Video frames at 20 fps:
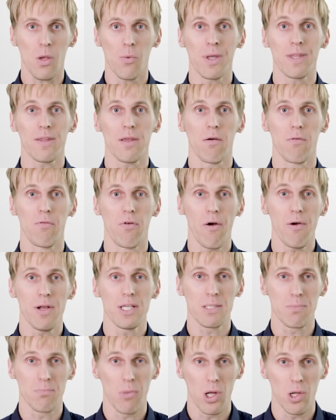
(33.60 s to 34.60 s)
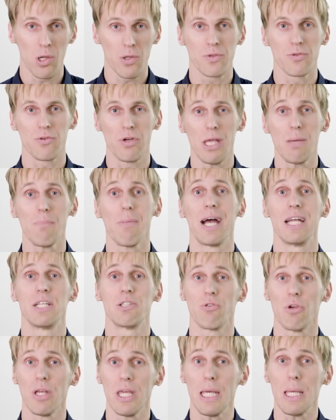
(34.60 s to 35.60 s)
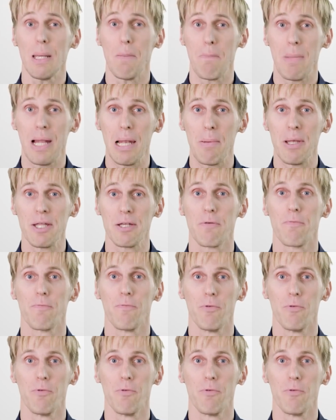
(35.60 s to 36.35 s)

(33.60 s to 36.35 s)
with a very small 3x3 mm